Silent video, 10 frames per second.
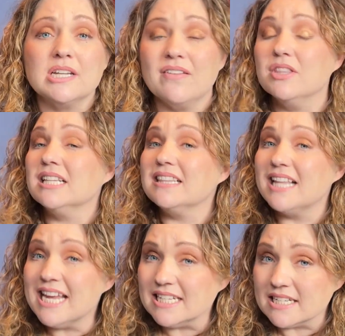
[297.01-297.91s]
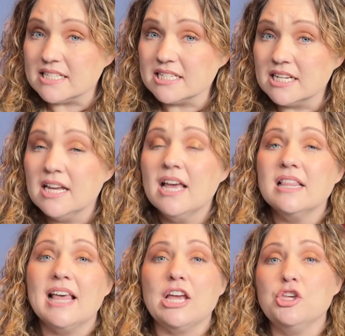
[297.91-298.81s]
of the latest
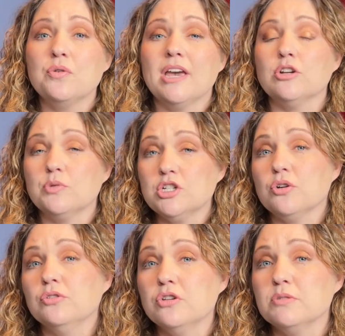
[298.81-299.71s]
that you can return those